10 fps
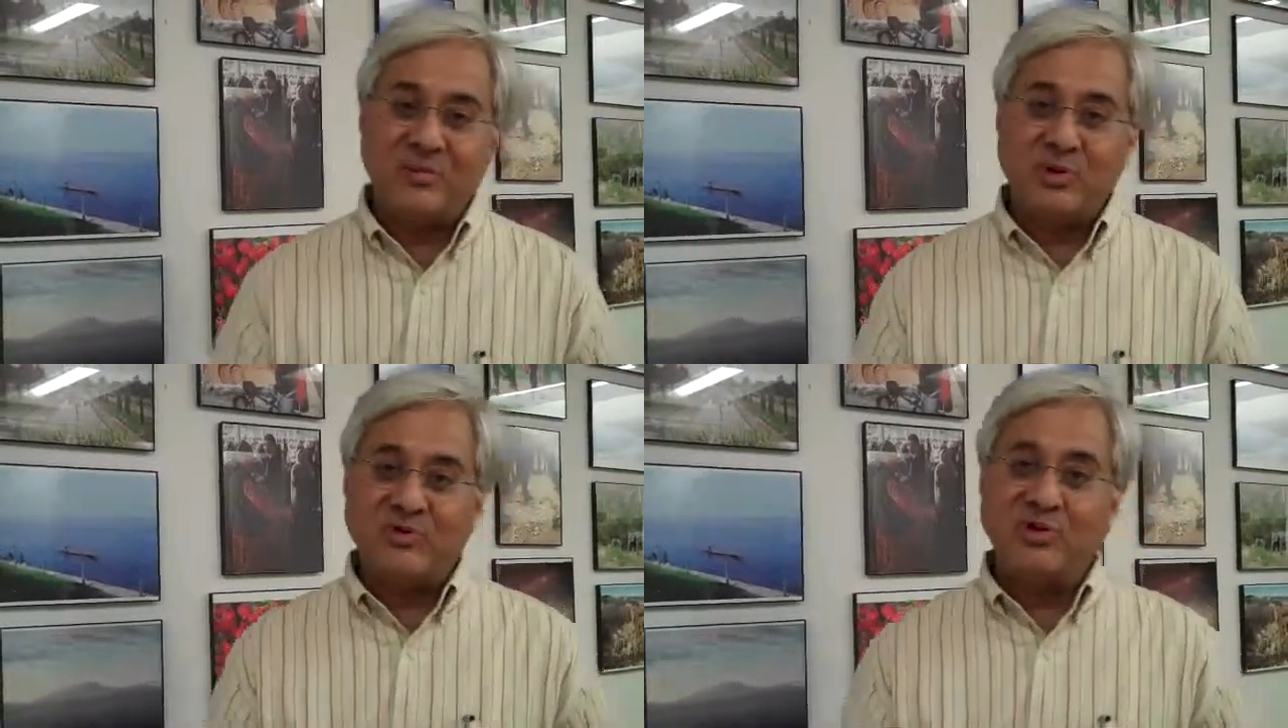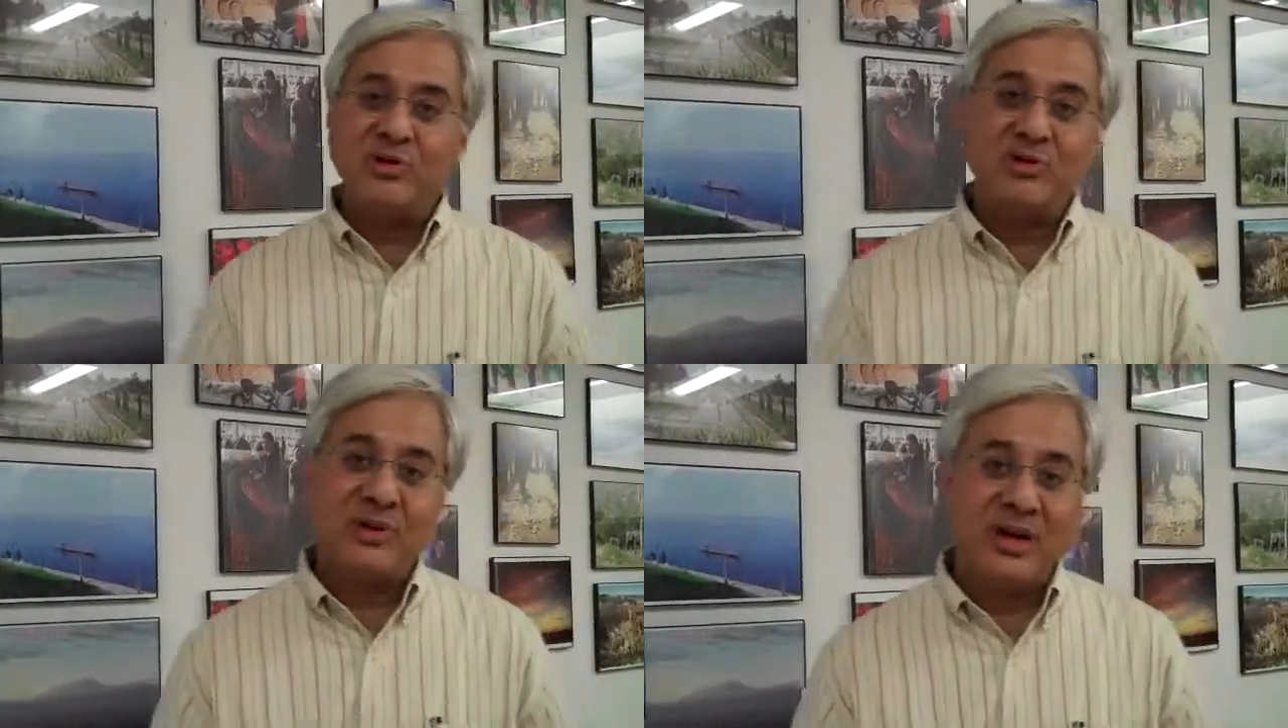
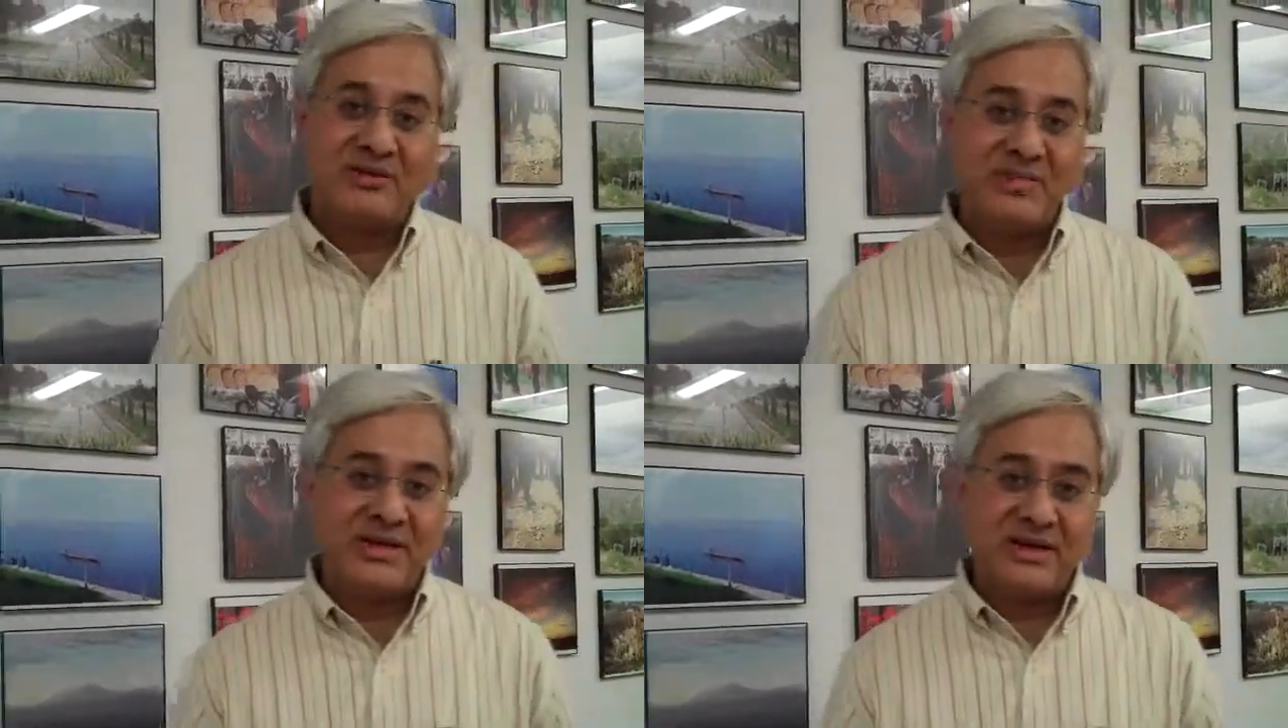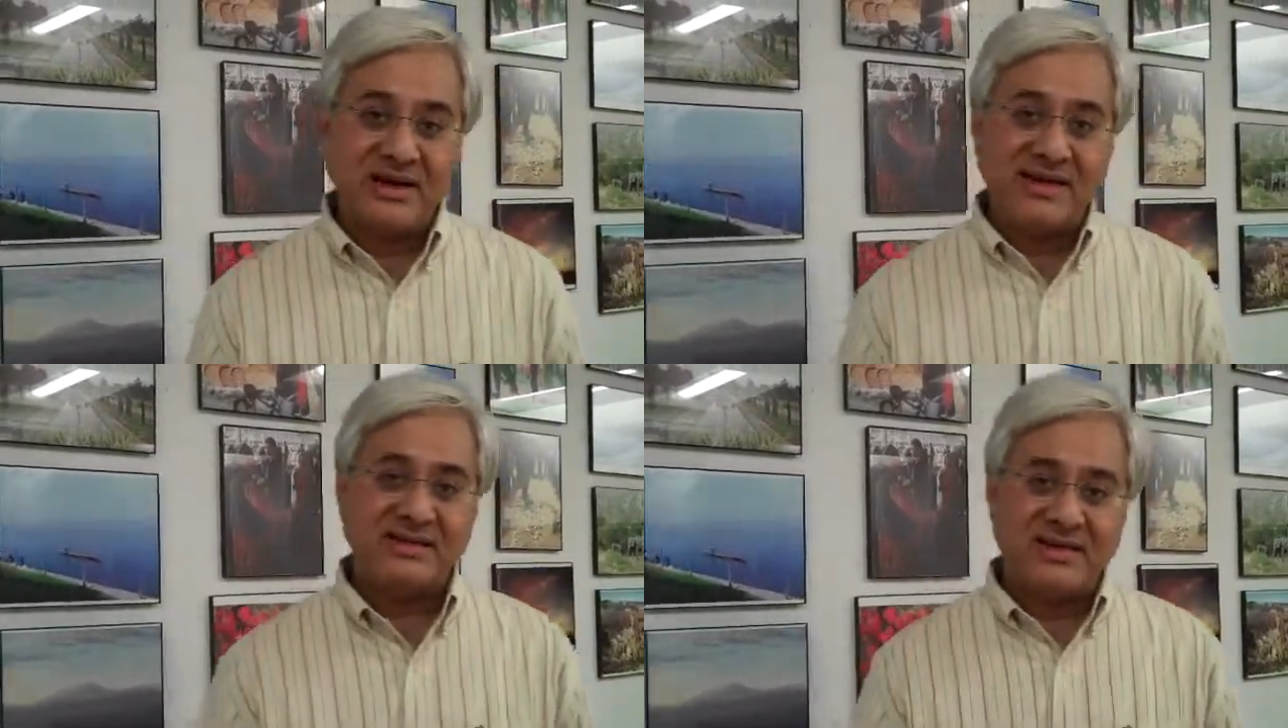portfolio had been
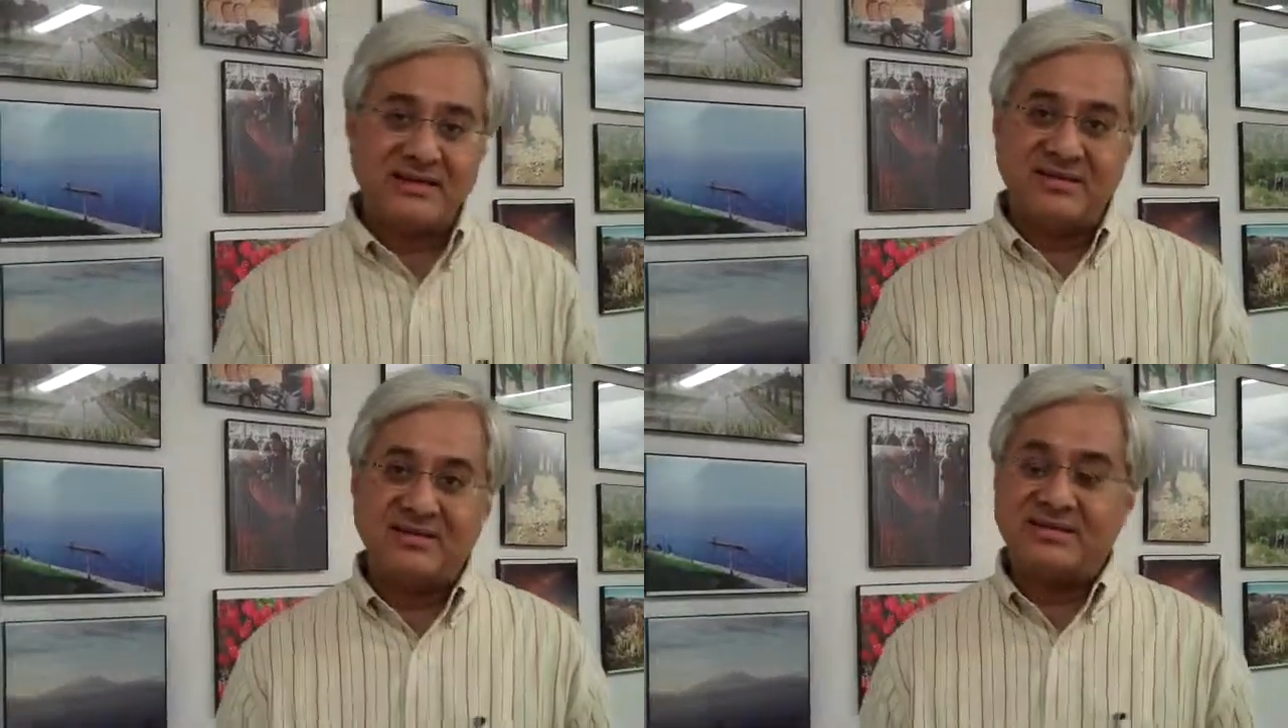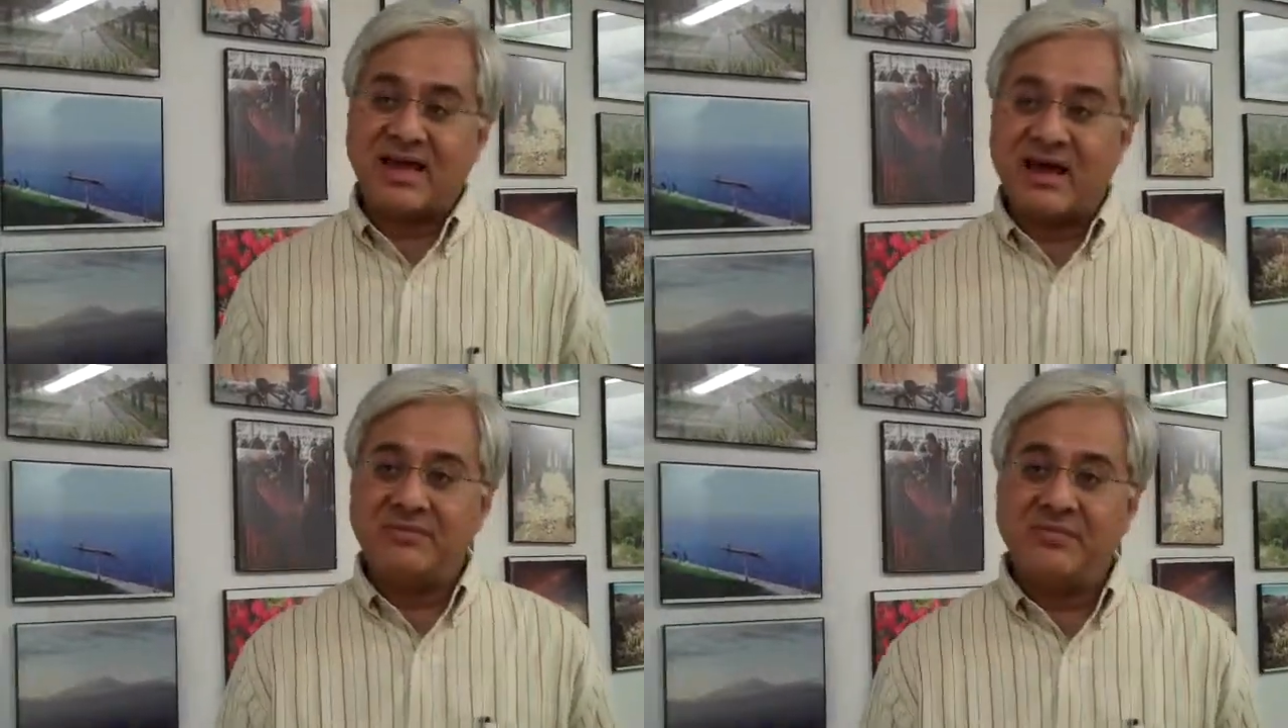corrected this
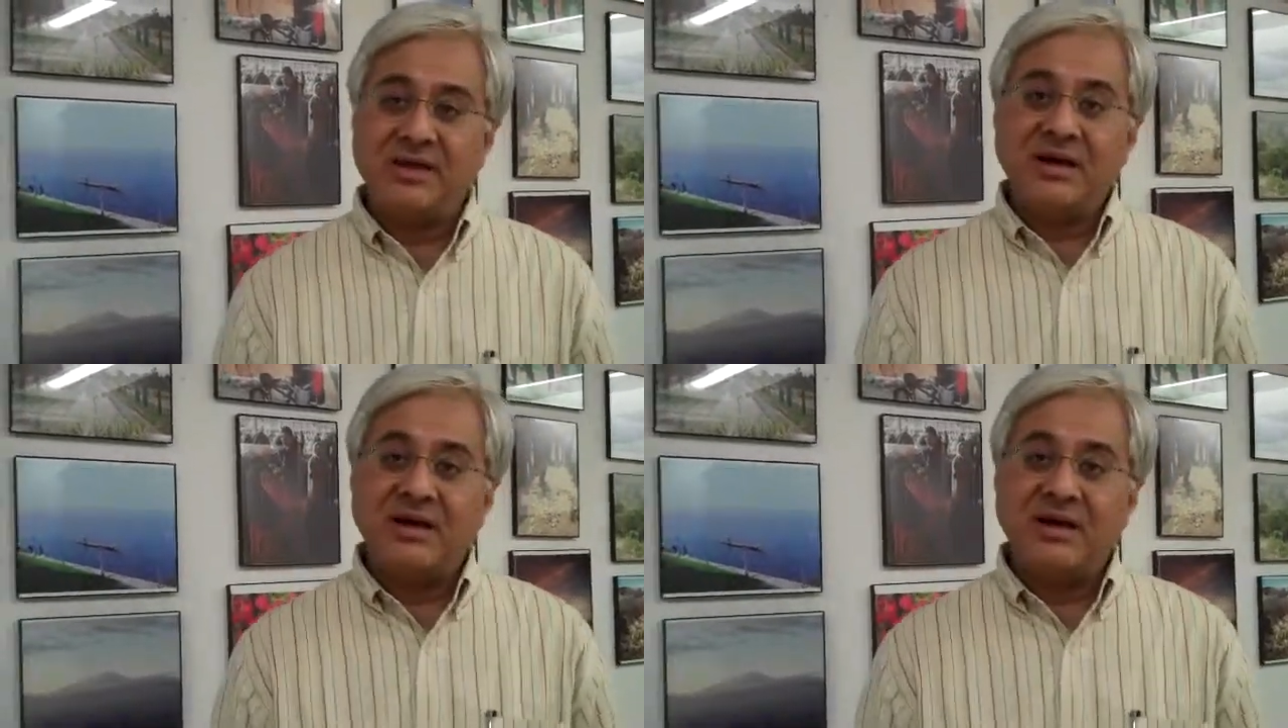time.